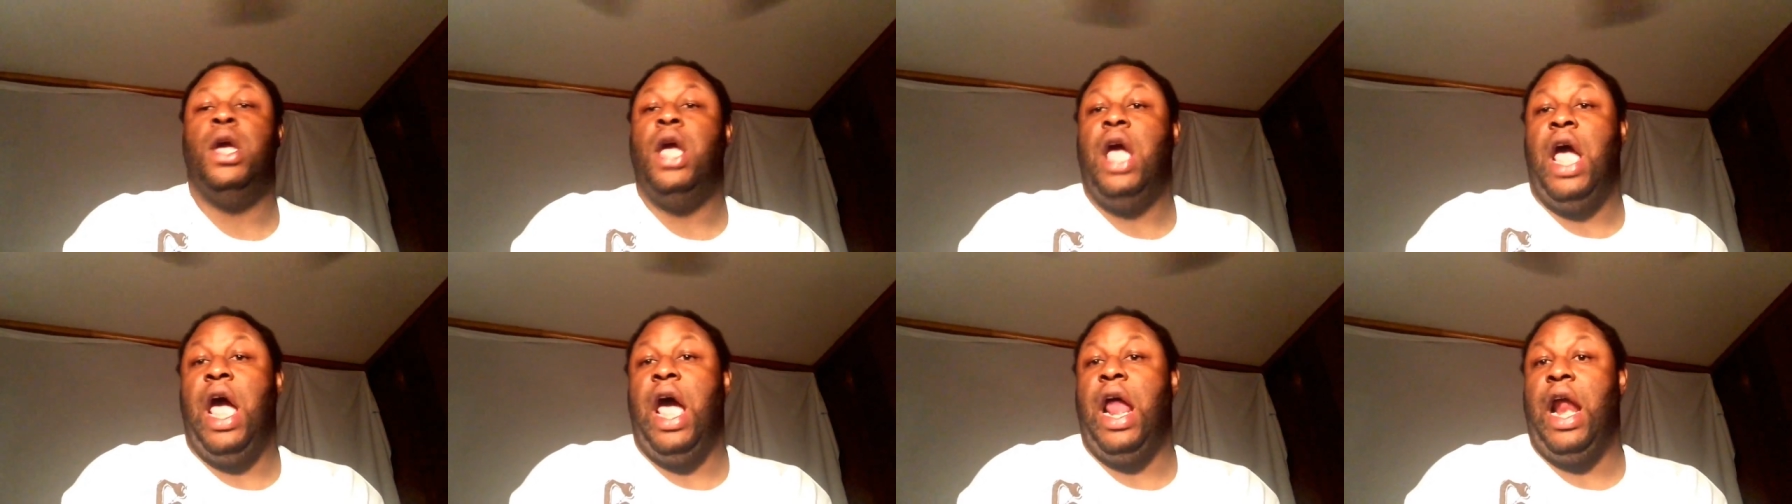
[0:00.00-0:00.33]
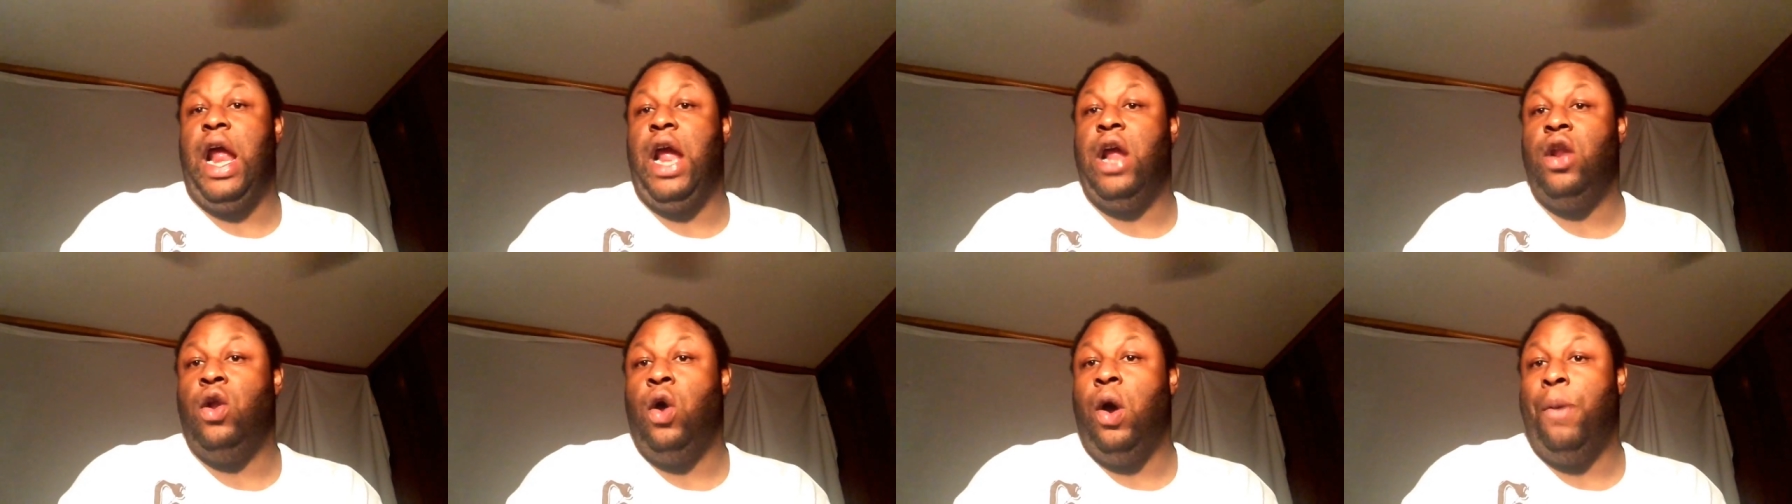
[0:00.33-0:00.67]

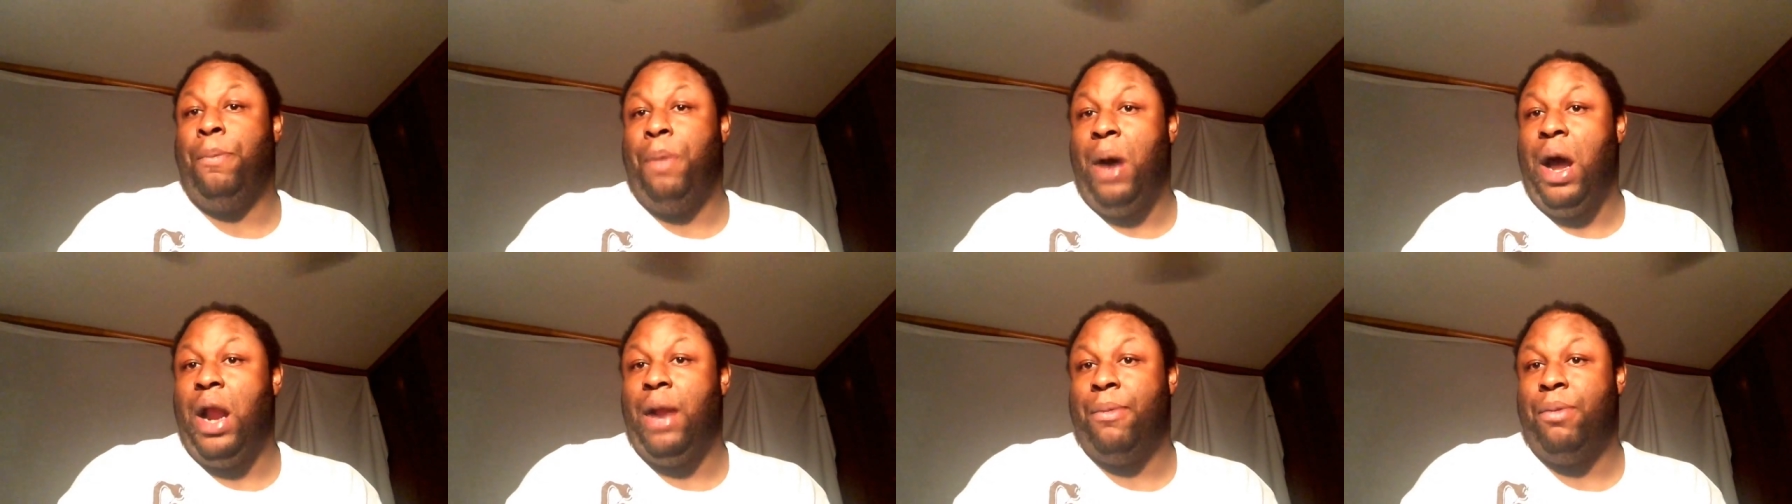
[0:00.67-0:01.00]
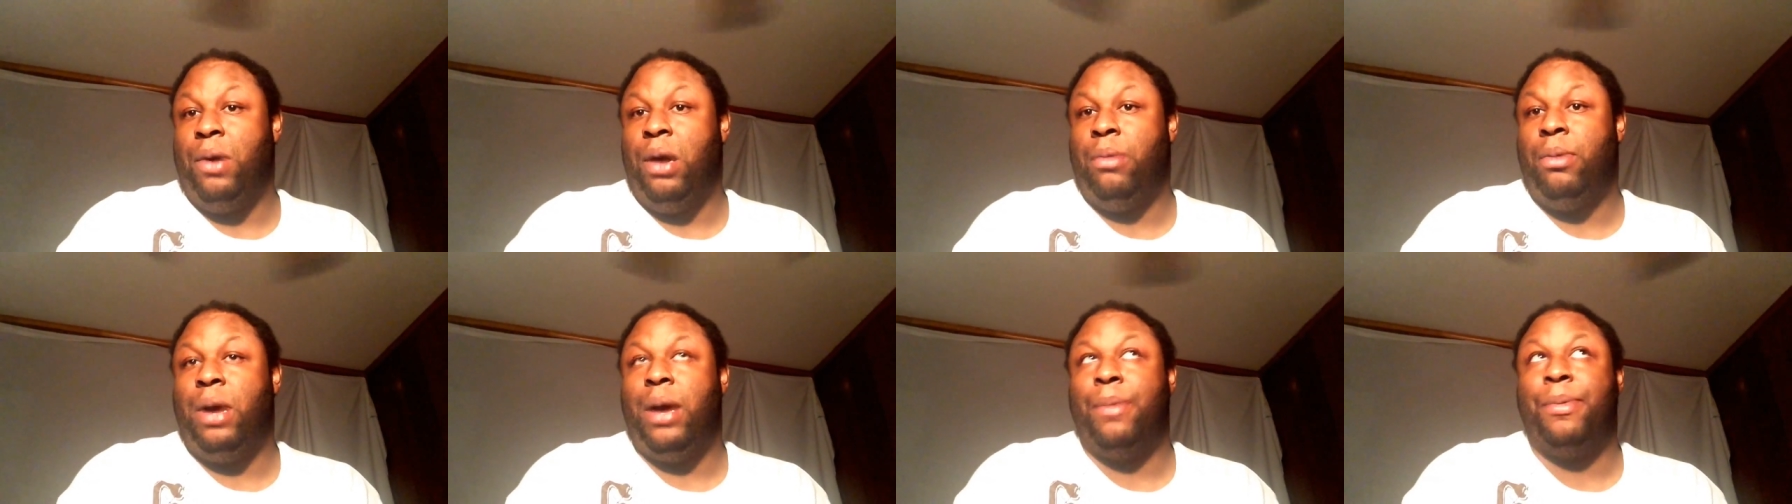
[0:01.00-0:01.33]
I ain't no part
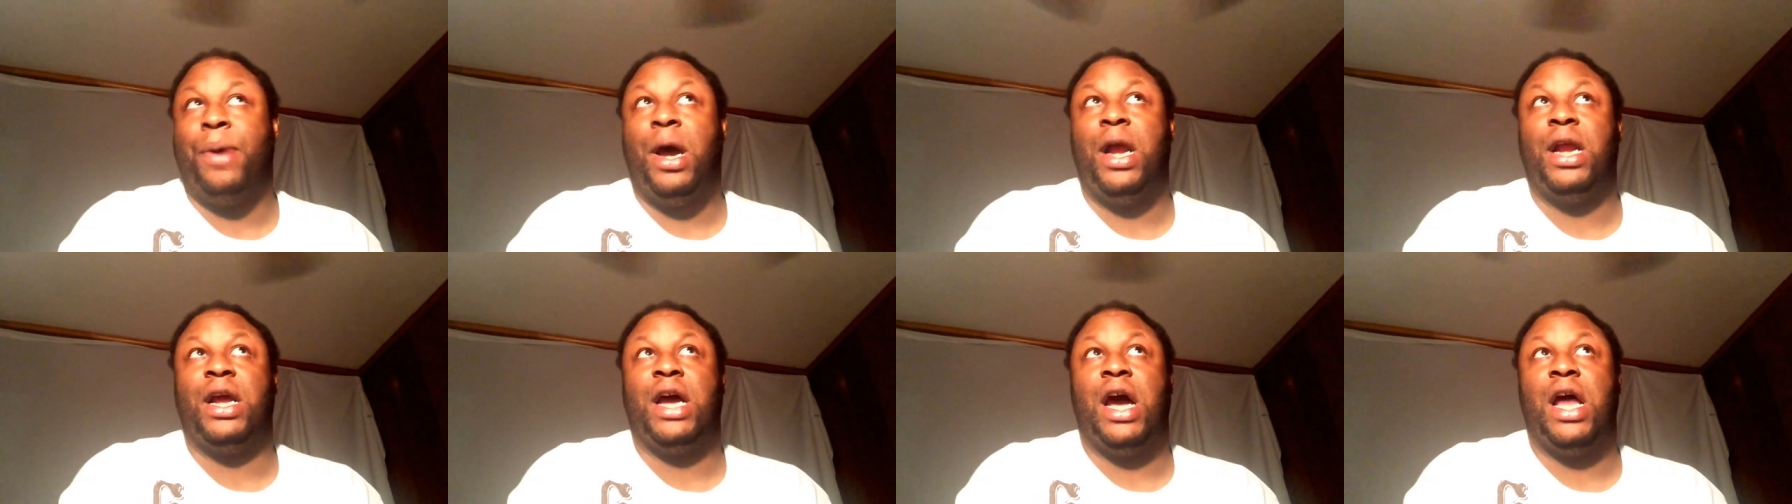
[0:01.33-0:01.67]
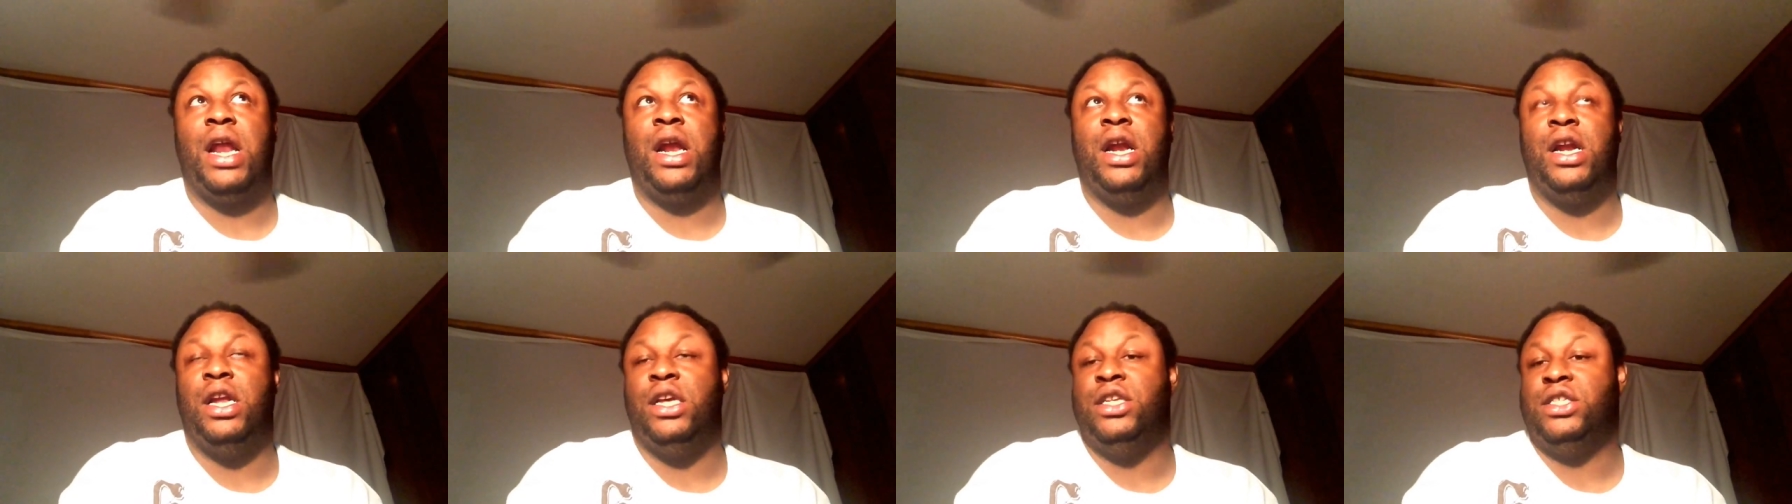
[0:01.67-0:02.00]
about my body got
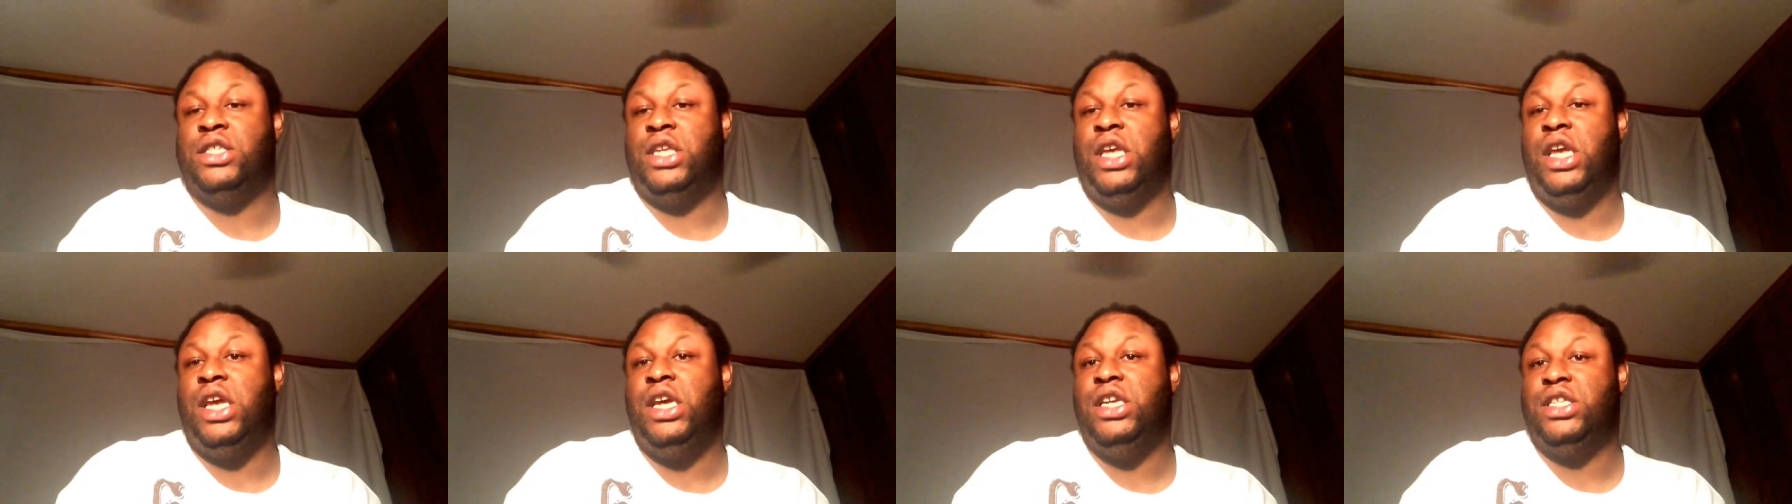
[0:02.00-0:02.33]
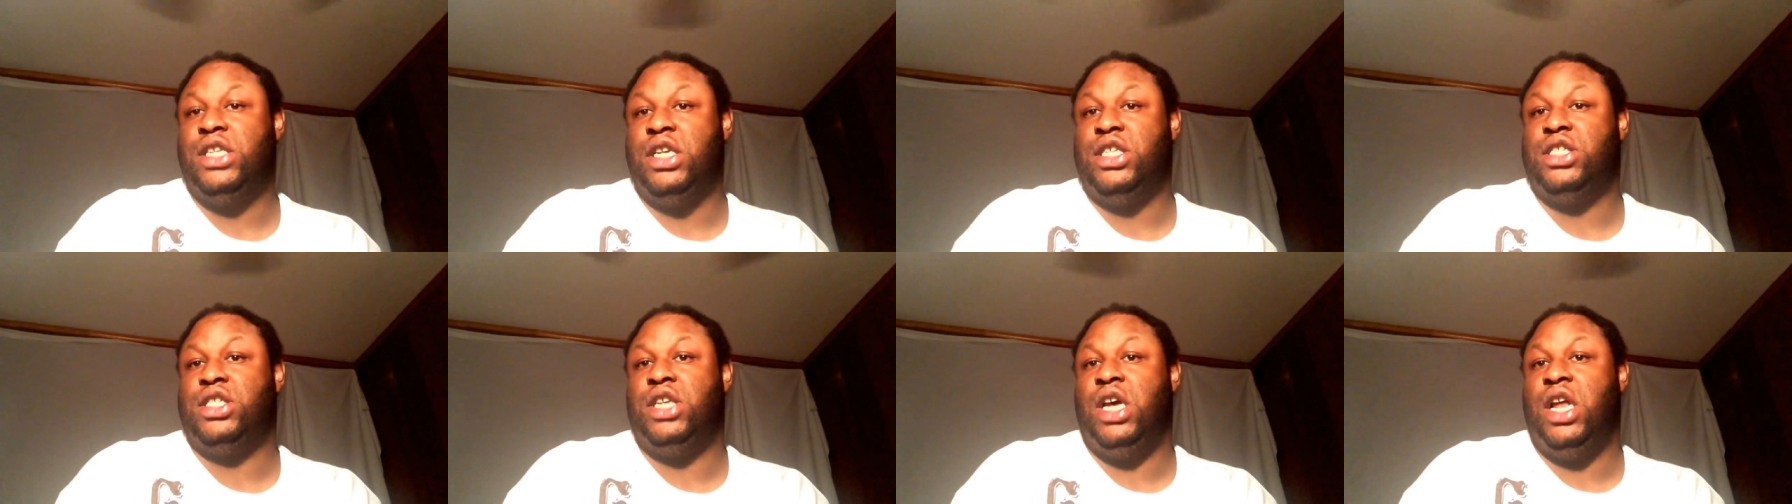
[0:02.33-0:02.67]
a disease
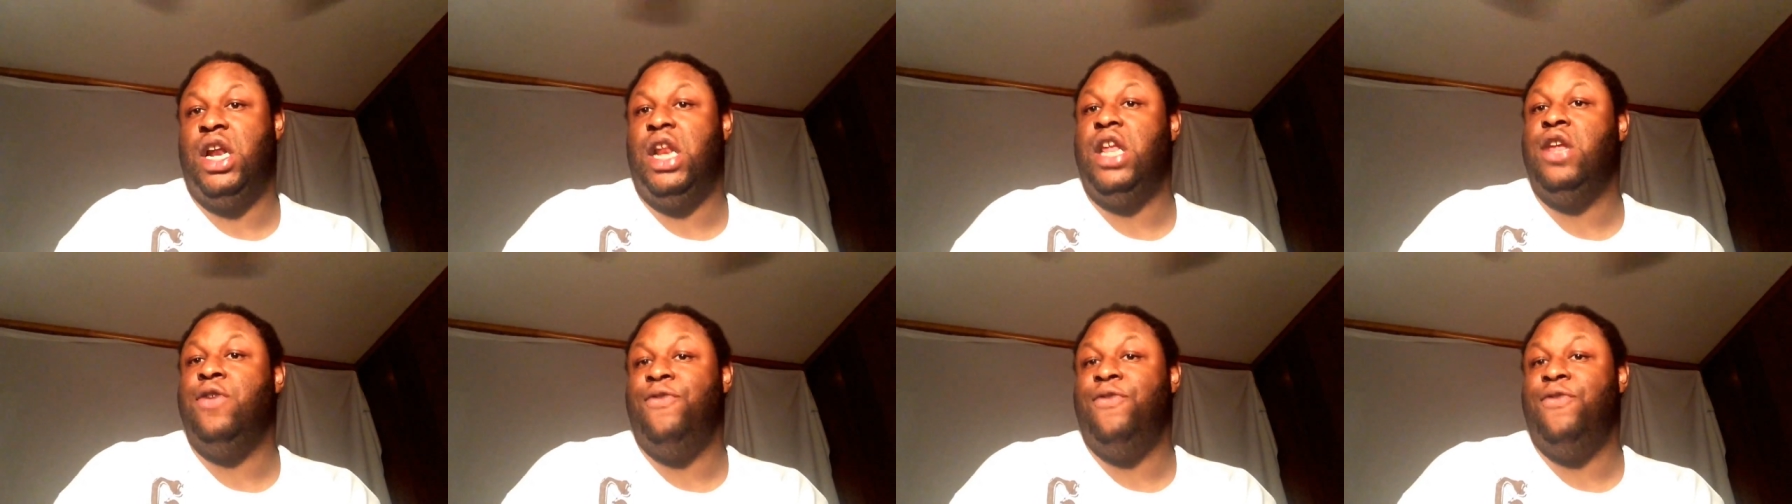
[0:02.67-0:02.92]
or something.